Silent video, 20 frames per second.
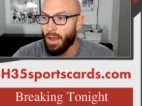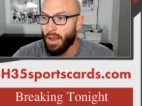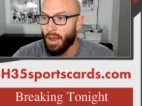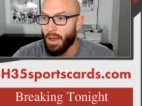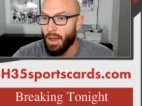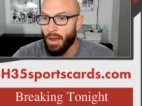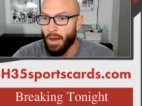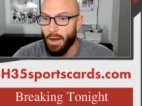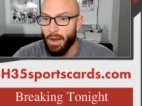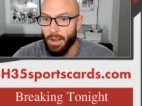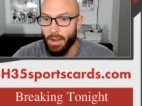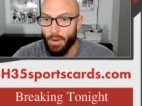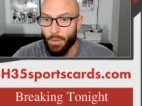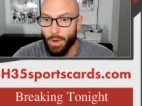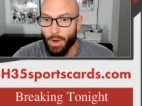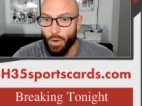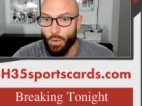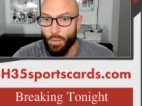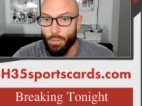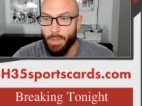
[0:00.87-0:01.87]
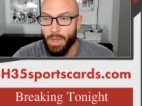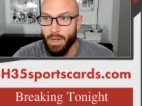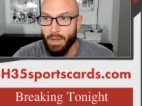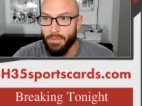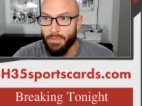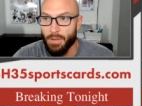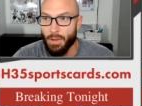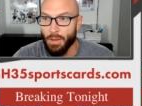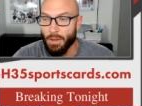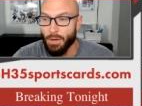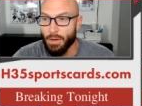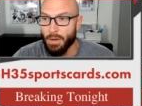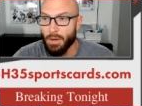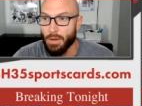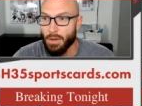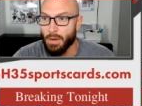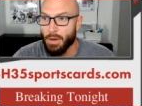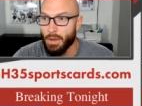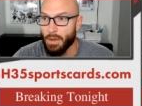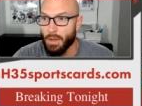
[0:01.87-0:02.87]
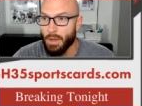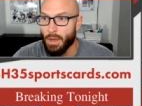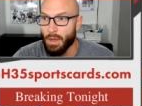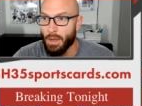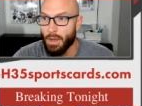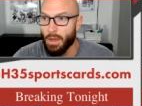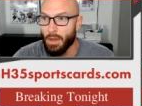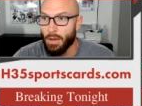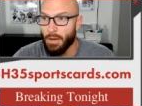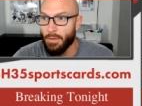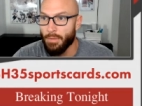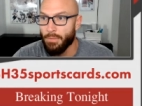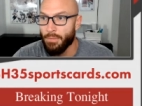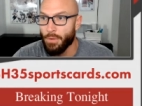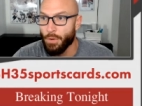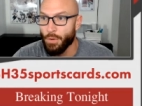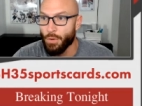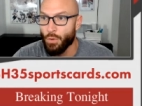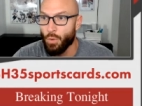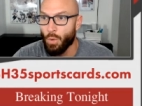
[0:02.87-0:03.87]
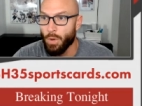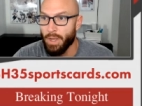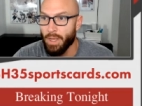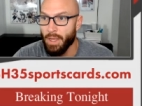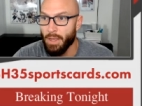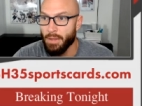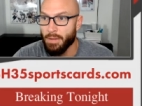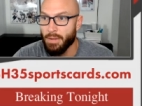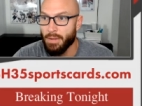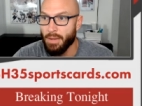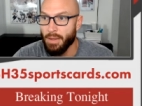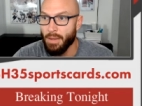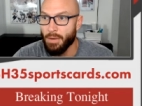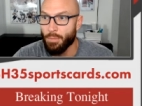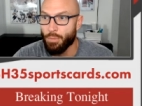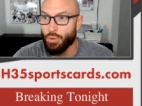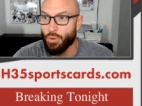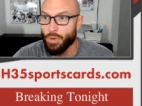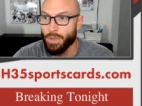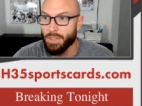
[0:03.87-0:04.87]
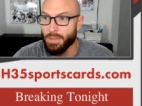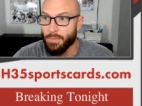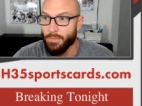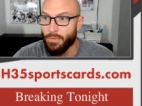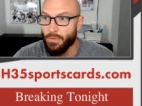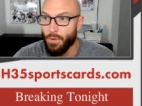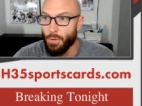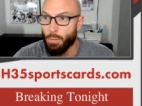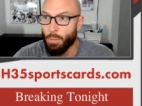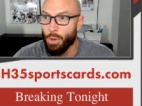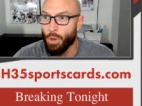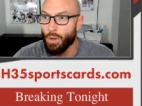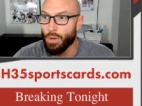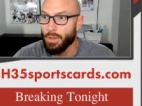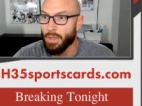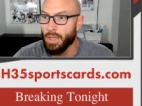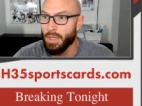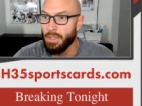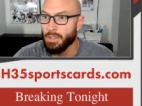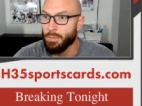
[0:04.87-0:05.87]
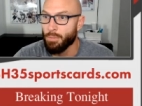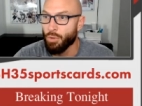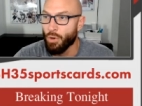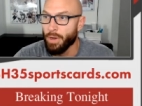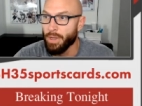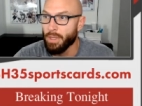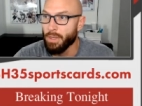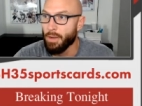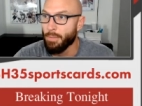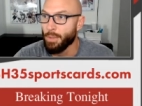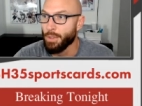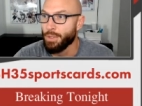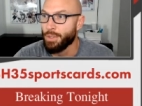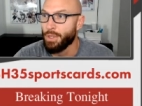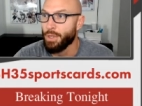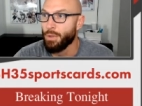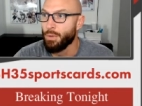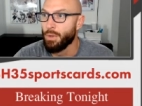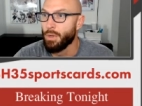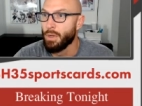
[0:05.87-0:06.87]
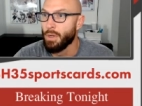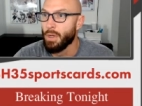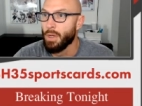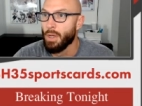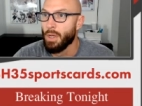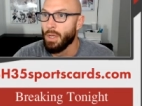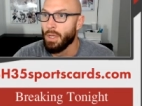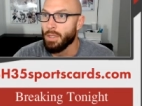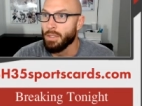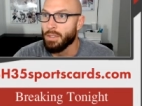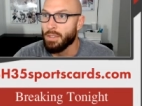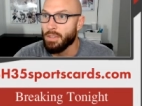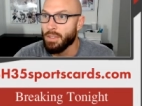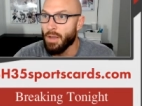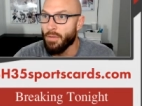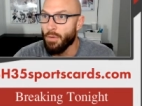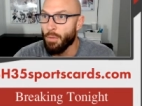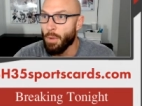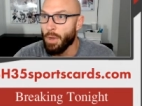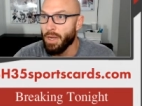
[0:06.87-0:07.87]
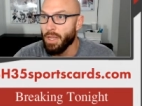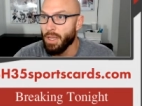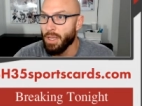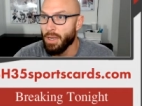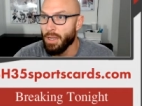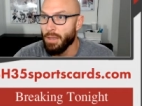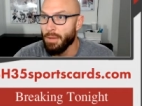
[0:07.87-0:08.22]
All right, here we go. Mini filler uh, for twenty eighteen Prizm Football Case Break number two. This is everybody in it.